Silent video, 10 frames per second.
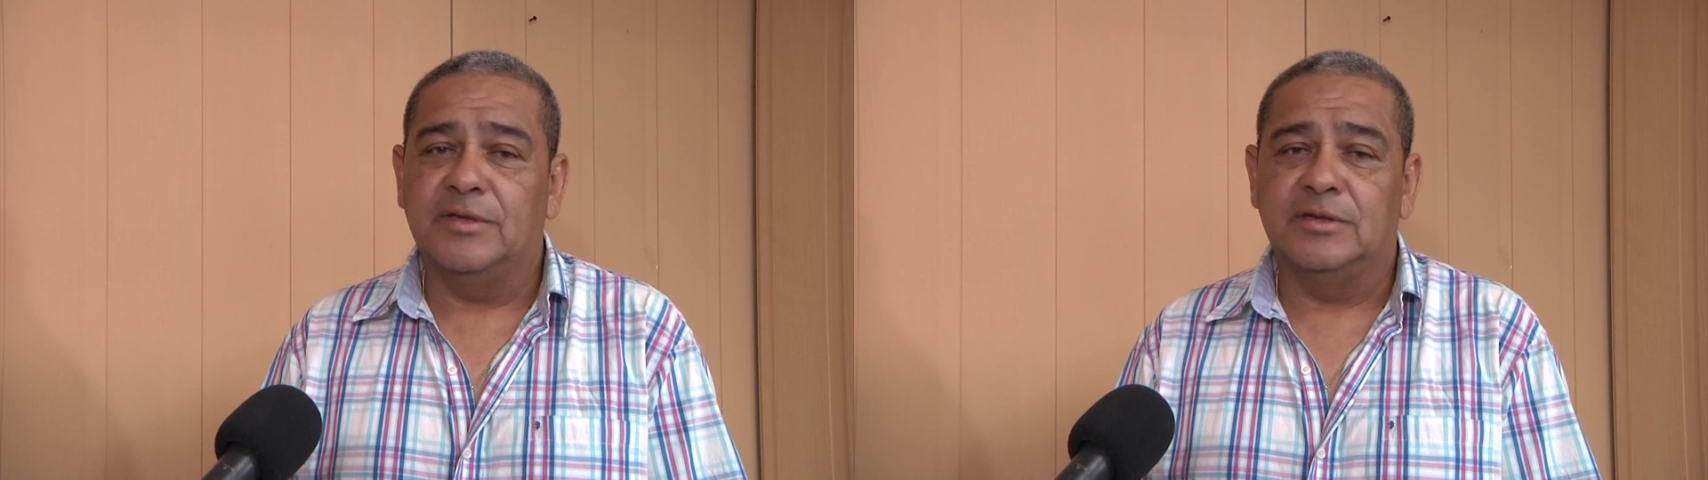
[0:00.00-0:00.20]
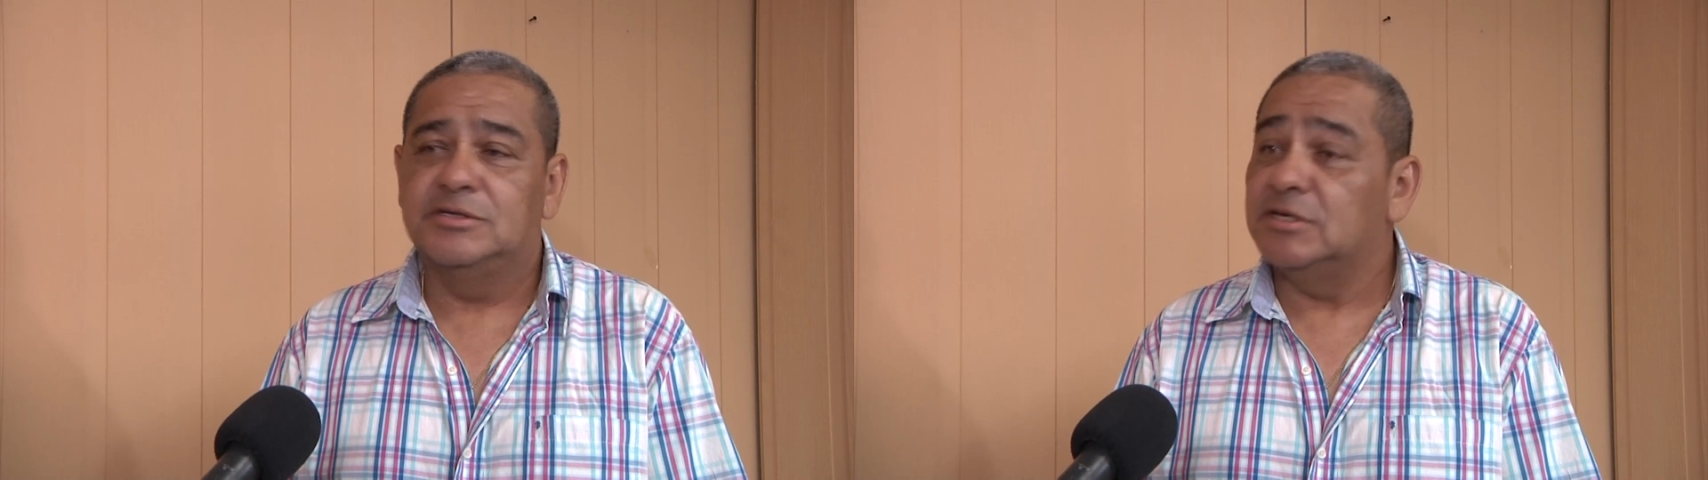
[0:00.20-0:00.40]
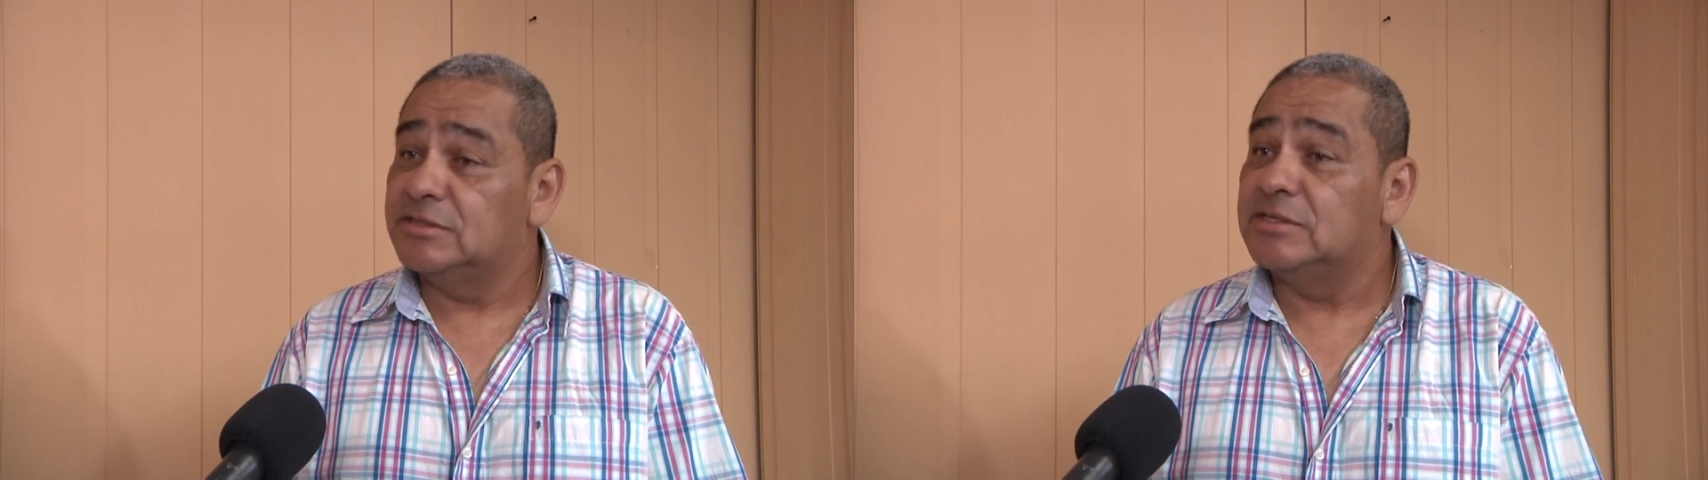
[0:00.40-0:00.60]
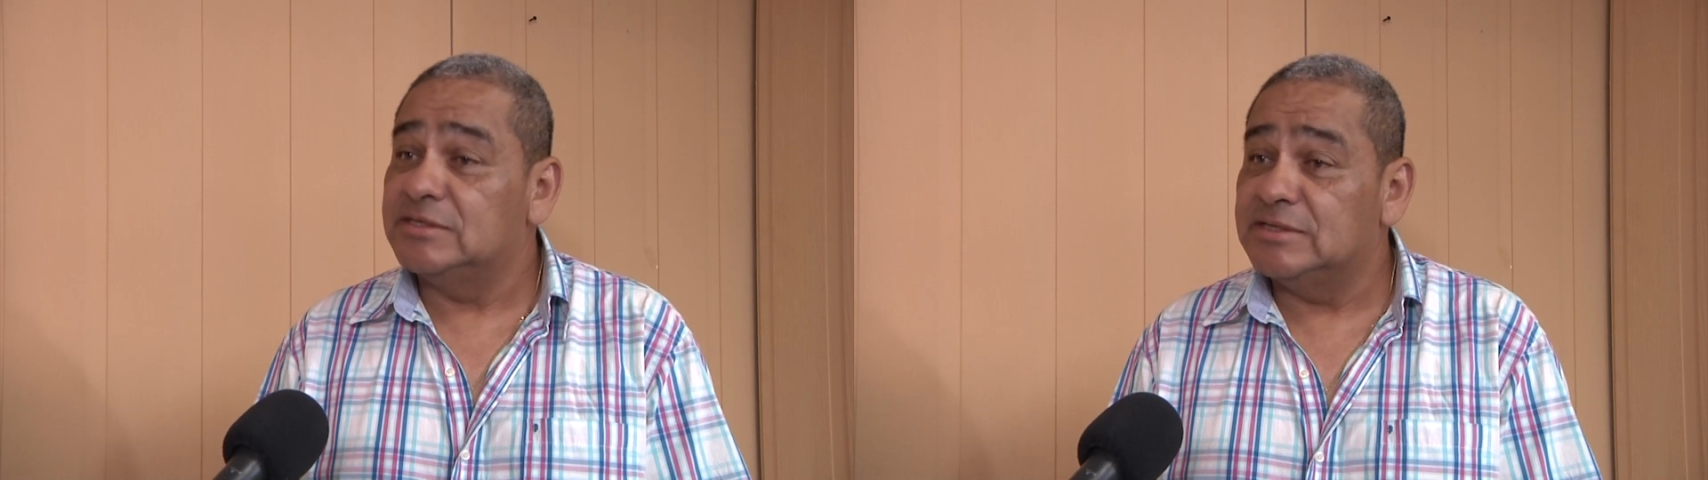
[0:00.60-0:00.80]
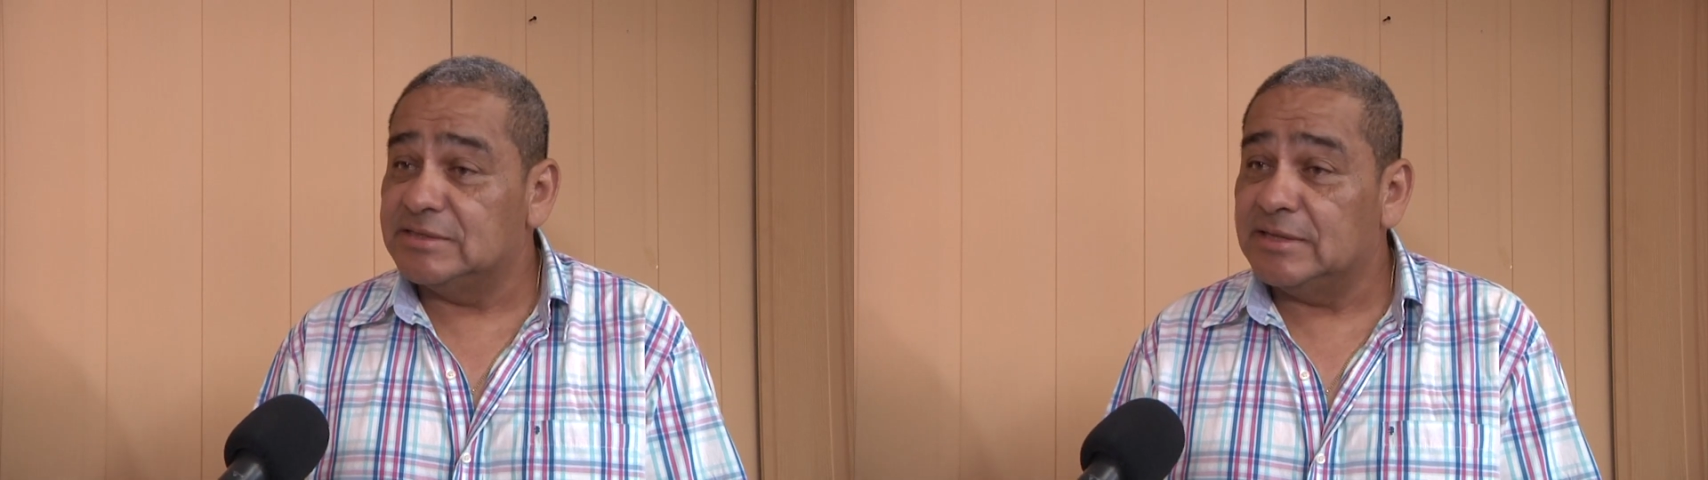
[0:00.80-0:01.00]
the
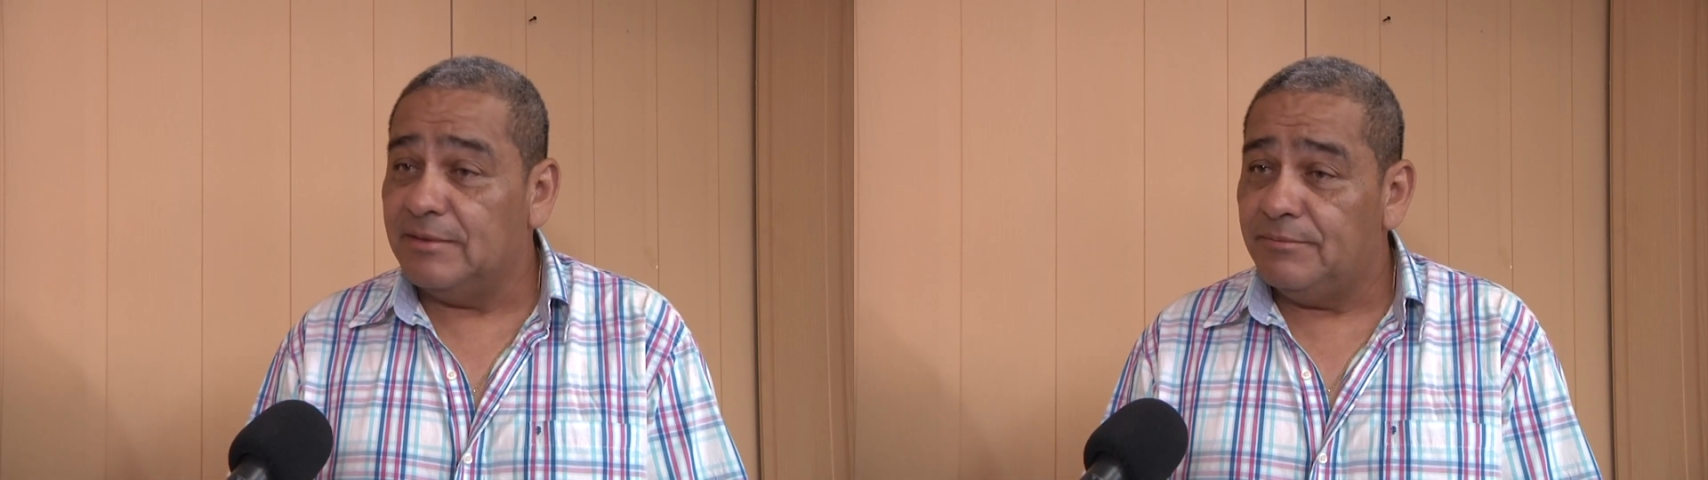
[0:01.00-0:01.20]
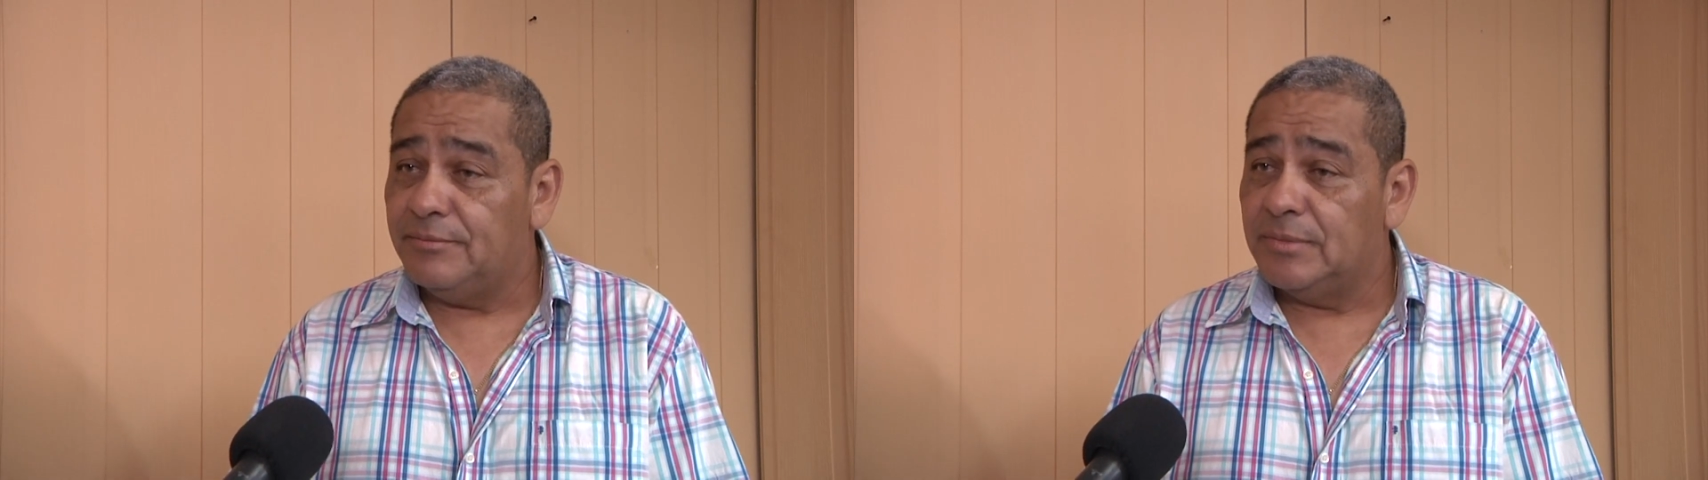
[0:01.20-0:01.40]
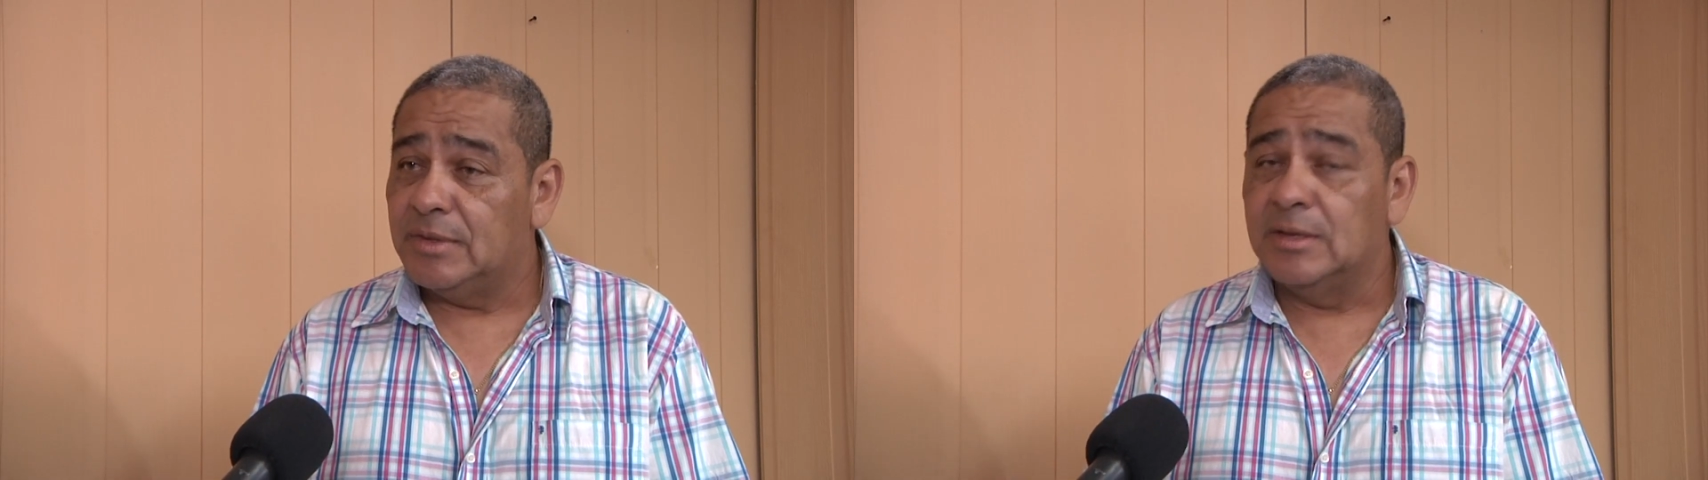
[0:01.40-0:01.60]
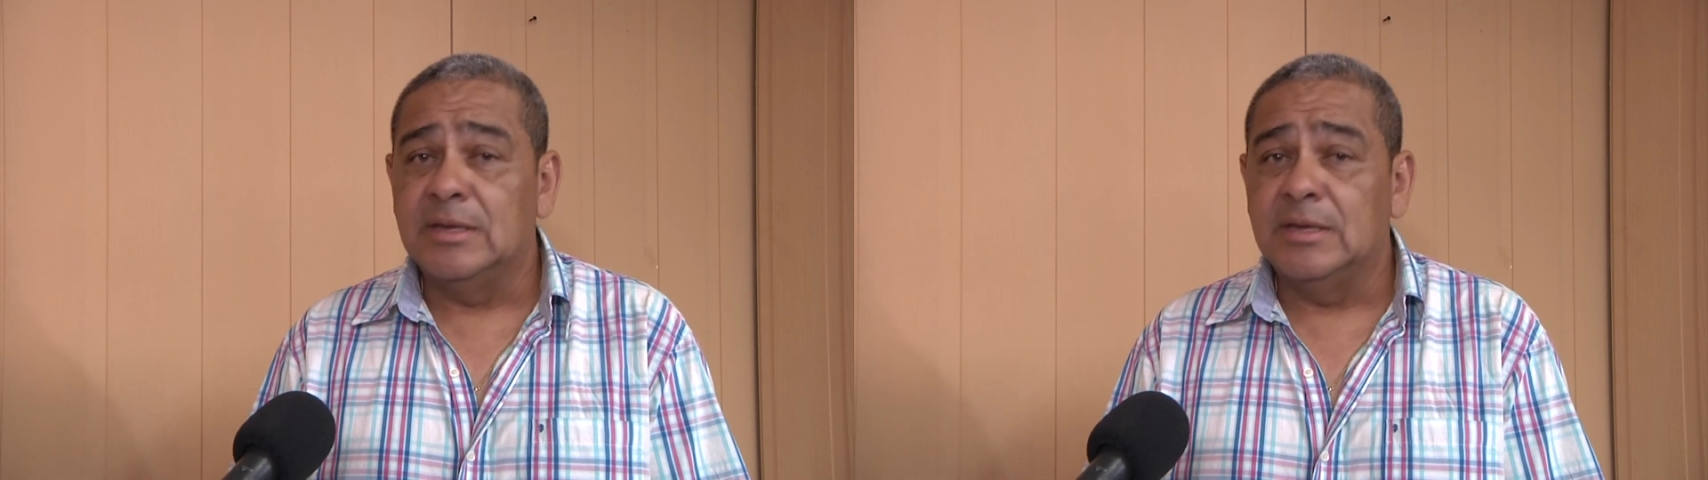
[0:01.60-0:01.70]
justice system,